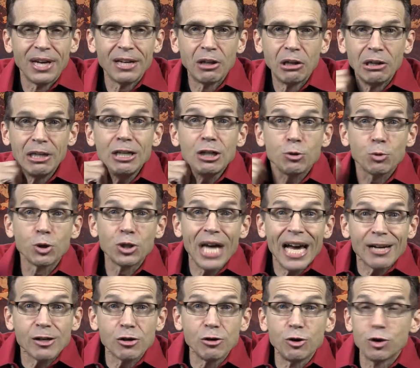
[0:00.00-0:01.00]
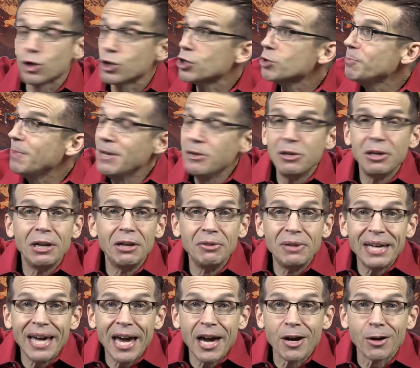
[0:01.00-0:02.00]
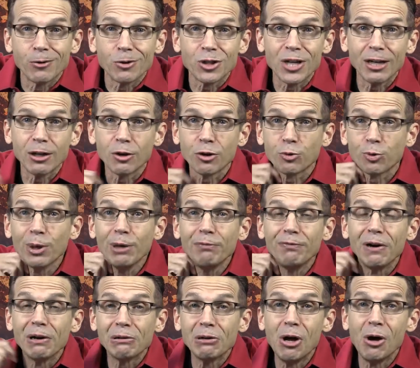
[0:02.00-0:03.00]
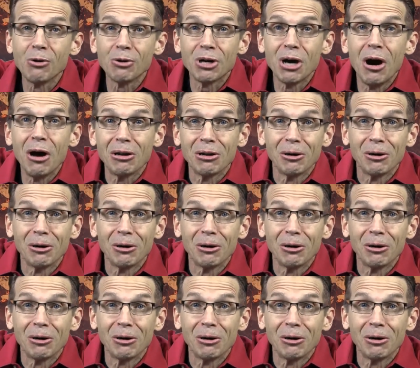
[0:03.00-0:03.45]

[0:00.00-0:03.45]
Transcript: The leash was actually suspended in the air. It's like a three foot long collar,